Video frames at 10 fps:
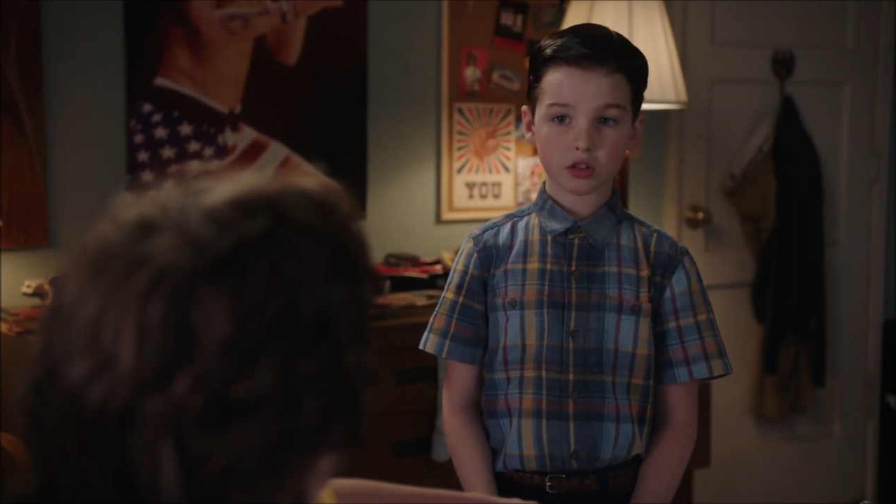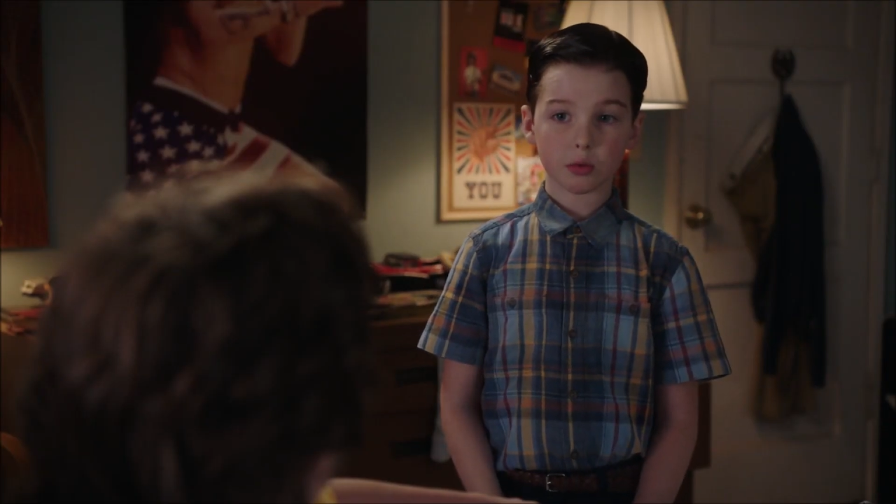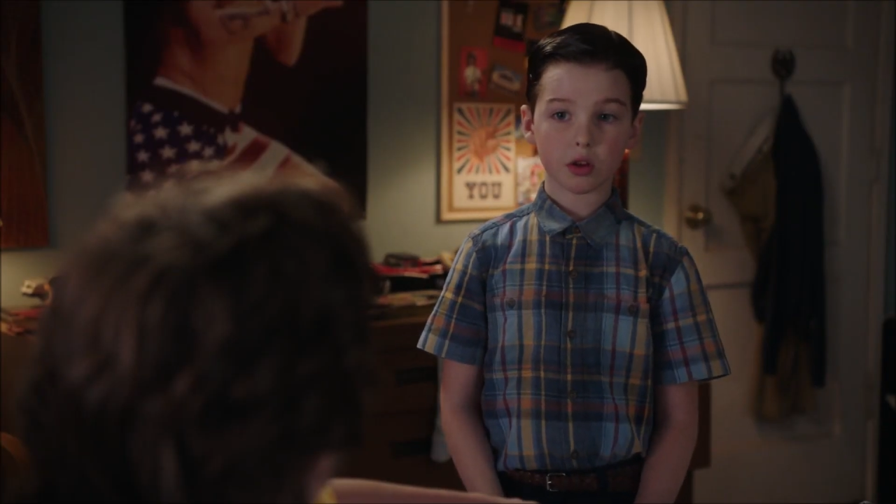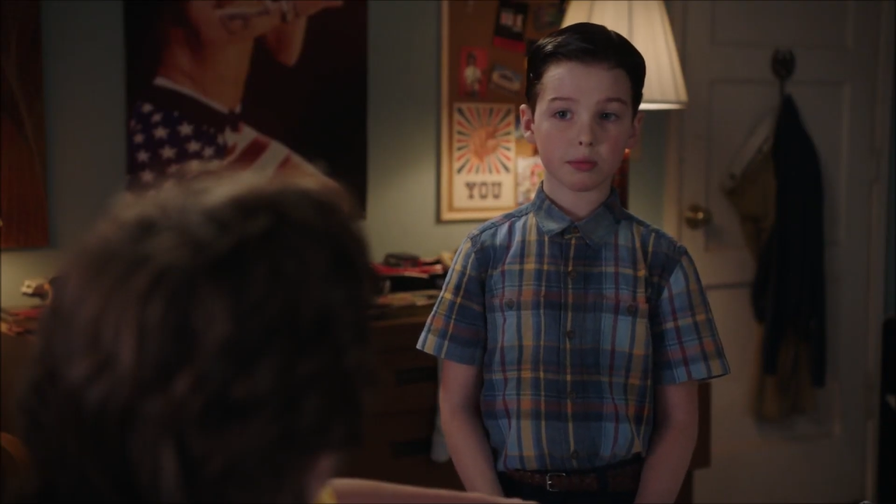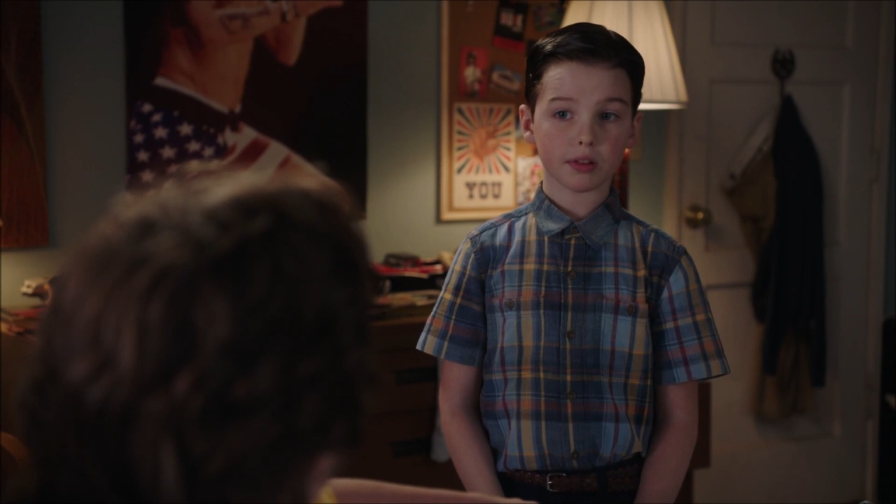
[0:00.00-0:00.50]
you
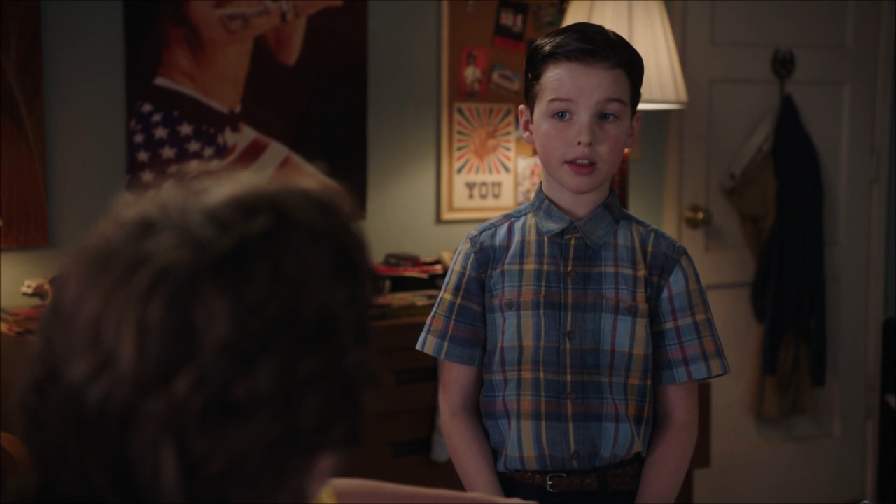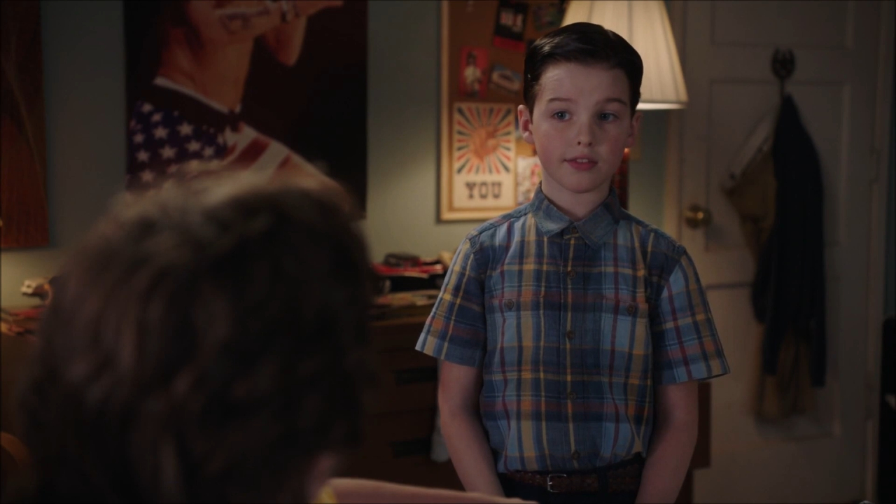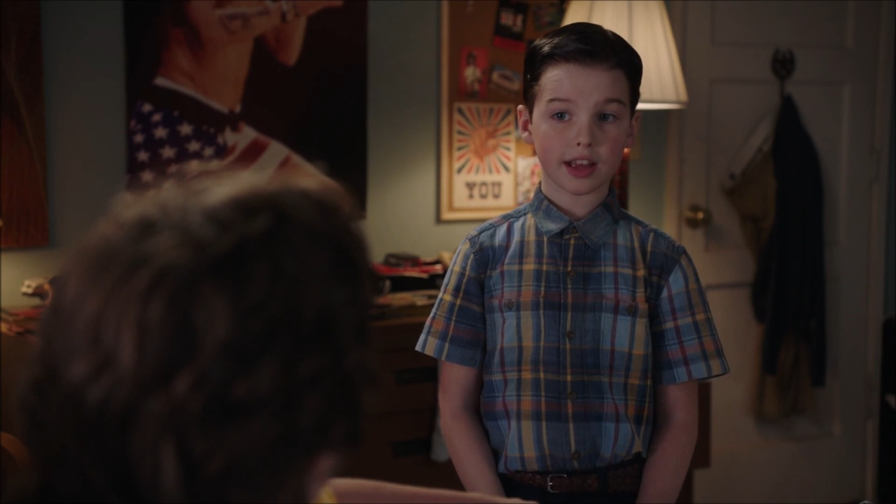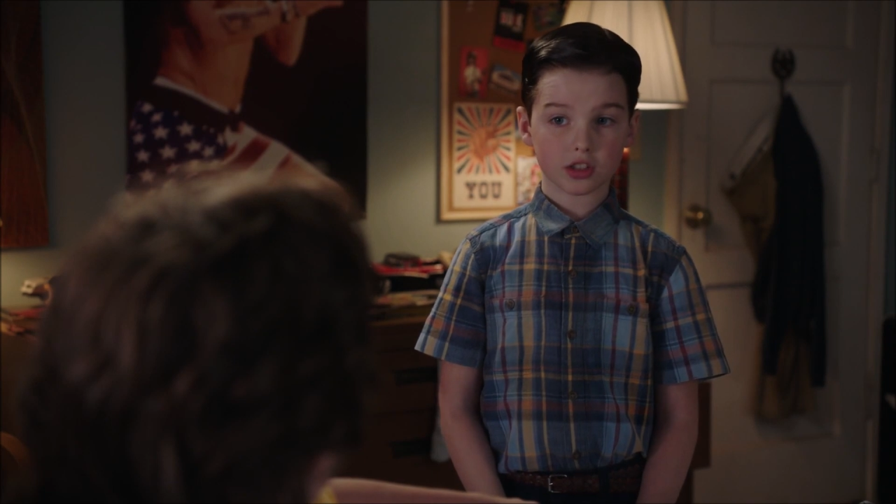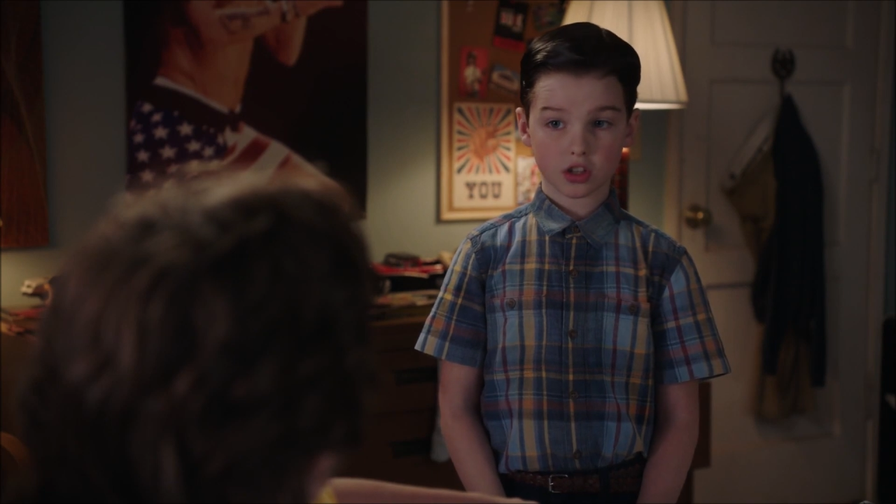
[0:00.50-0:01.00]
both play
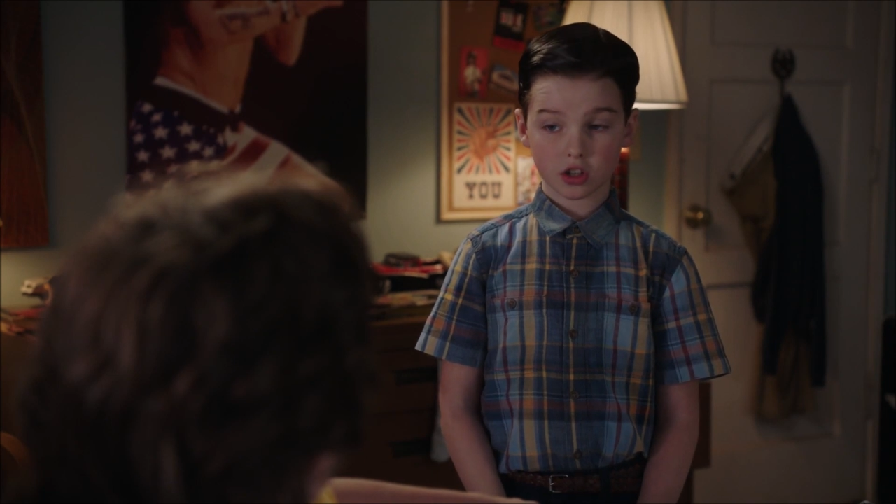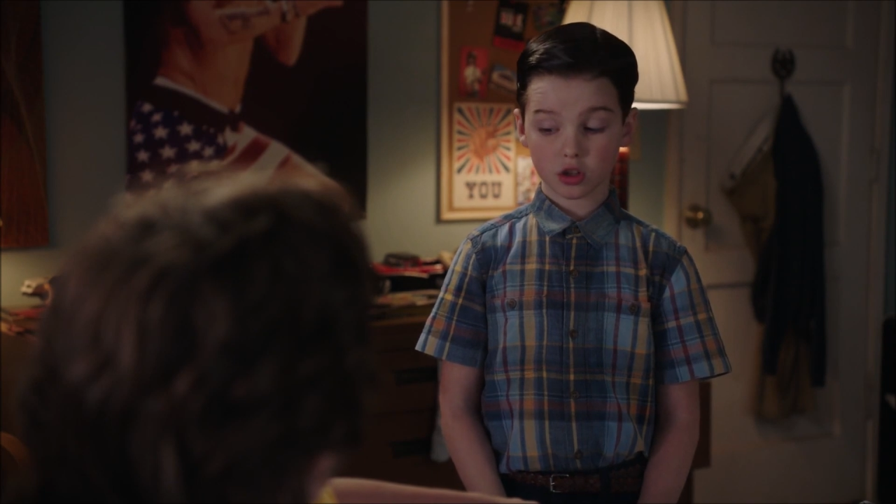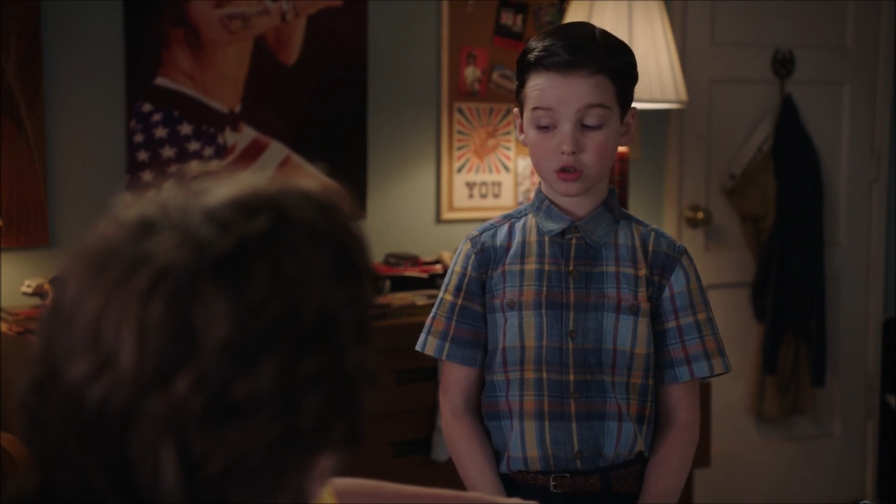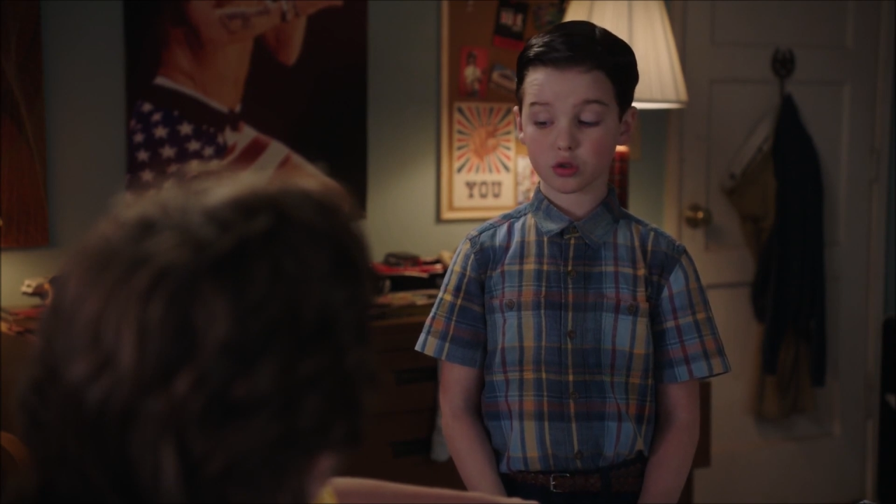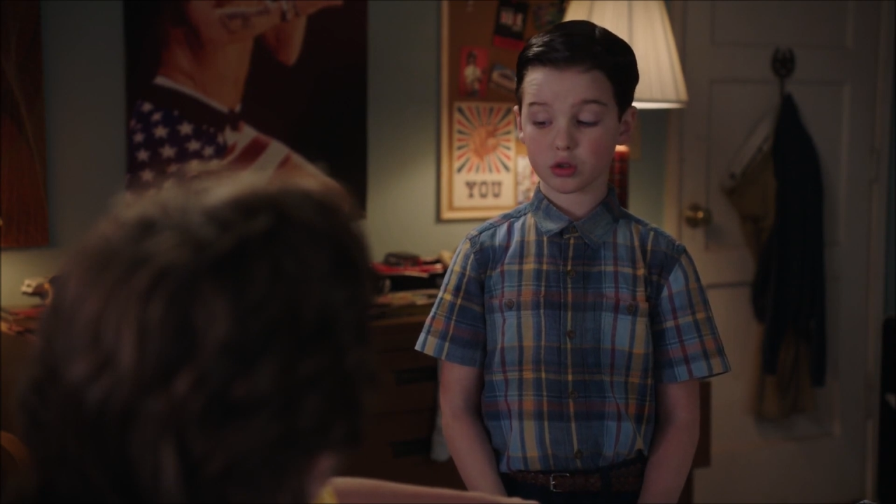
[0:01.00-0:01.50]
fast and
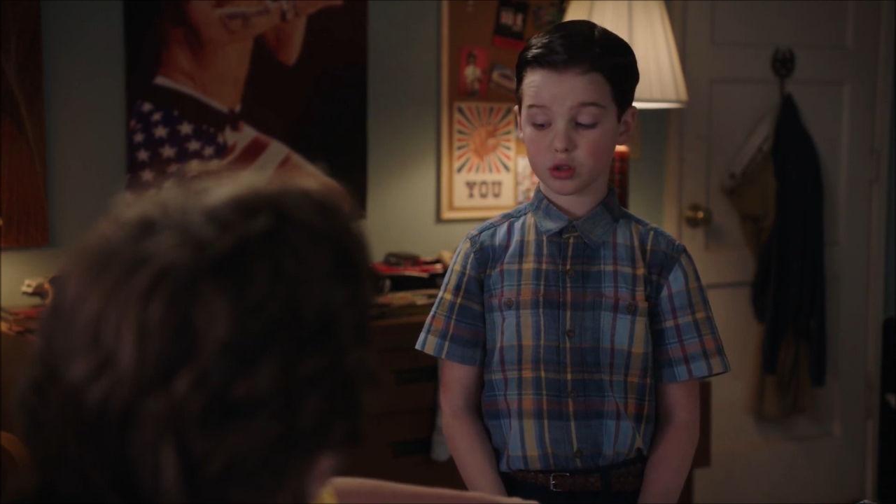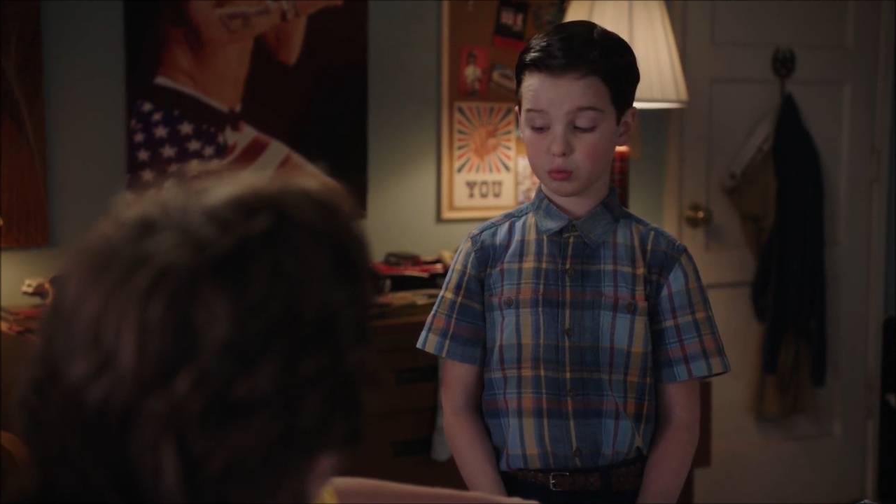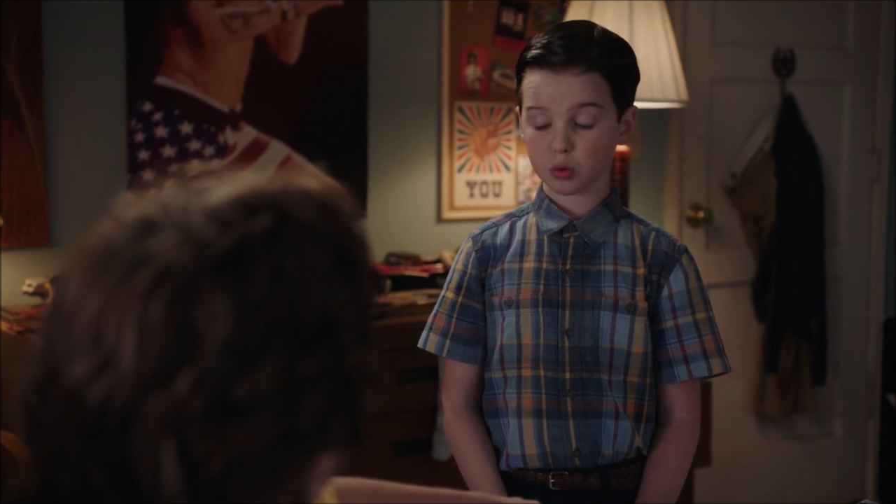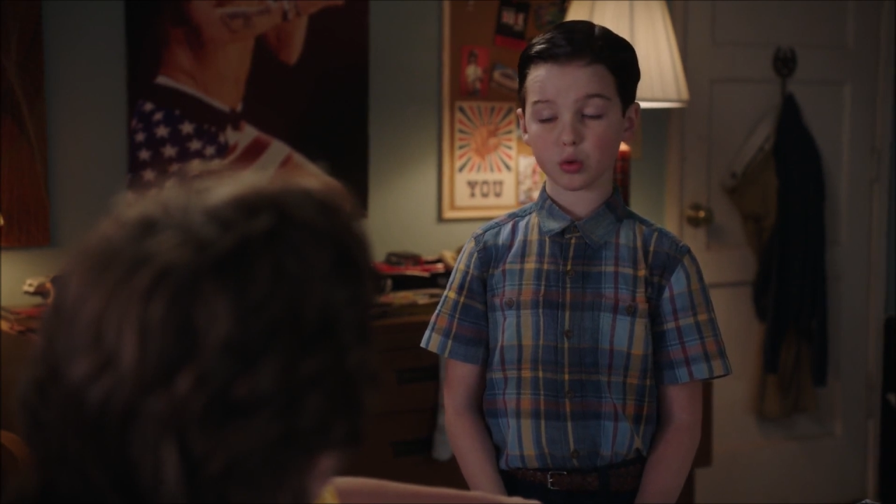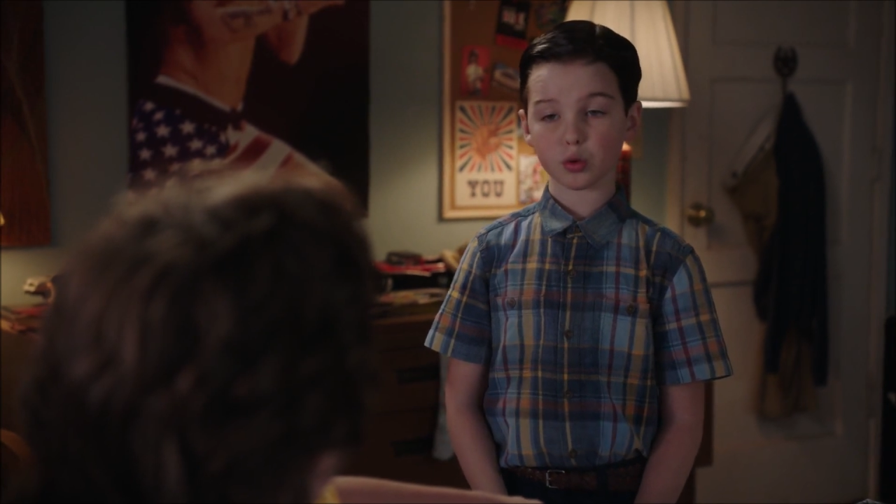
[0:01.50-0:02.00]
loose with the
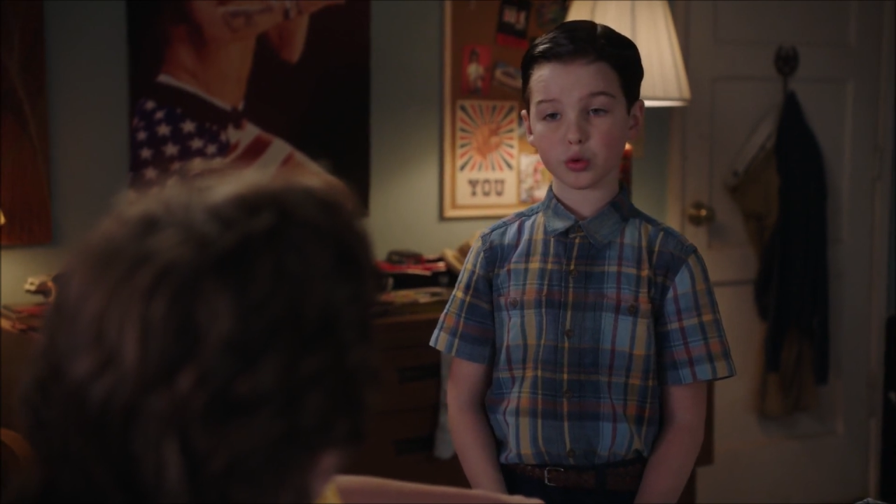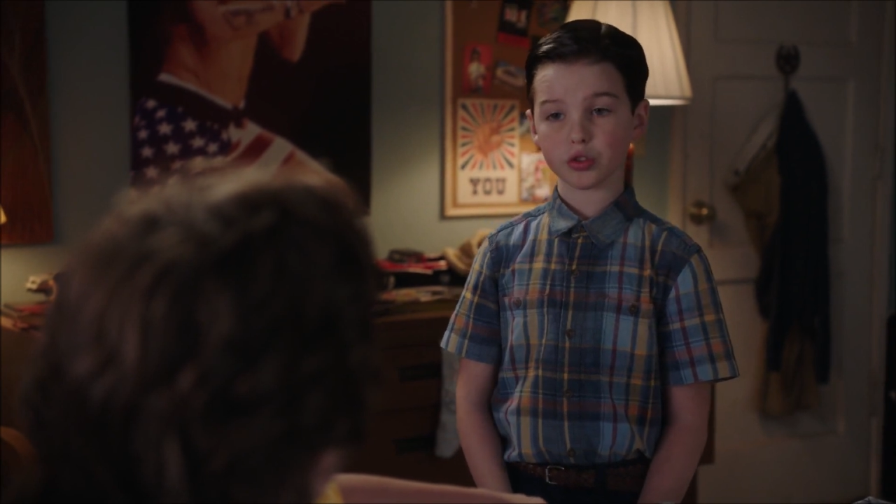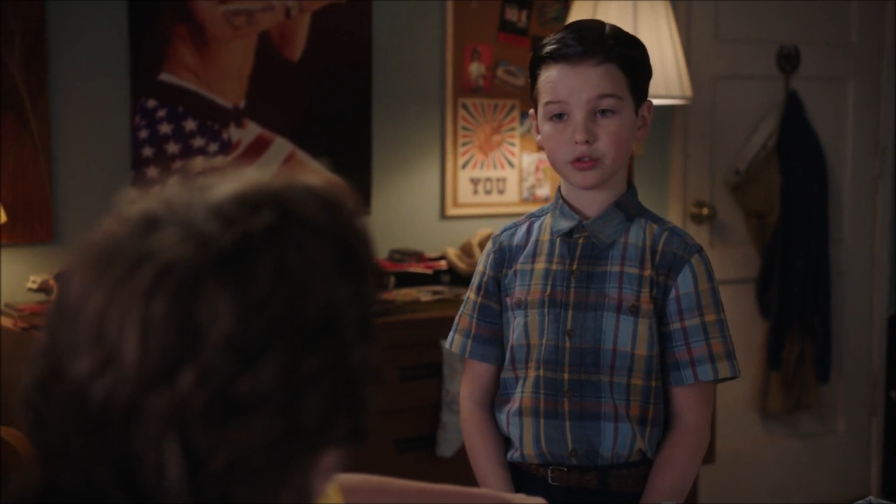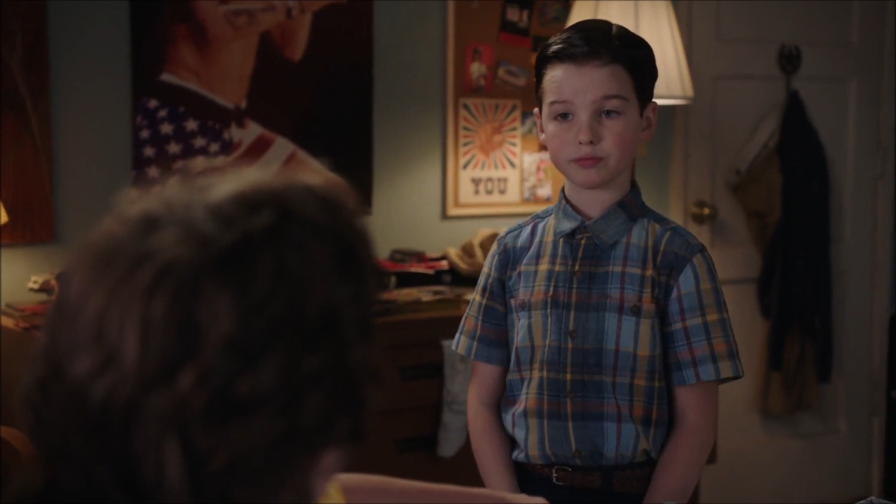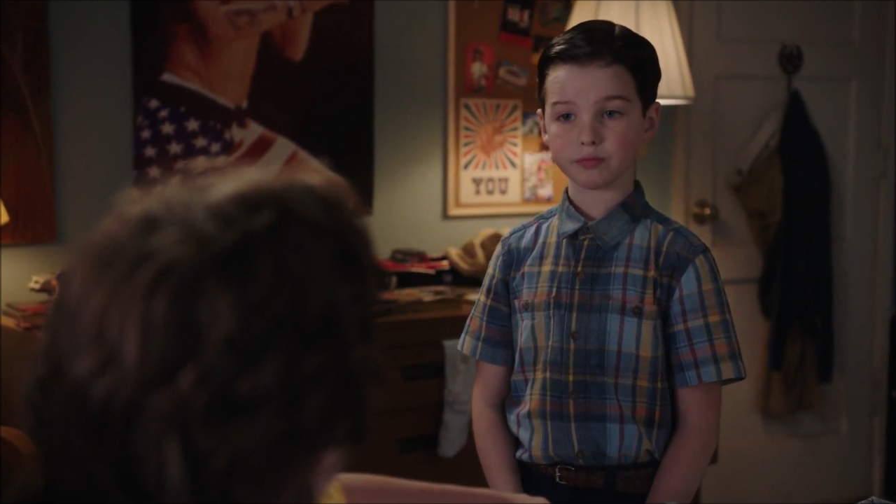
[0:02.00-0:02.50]
rules.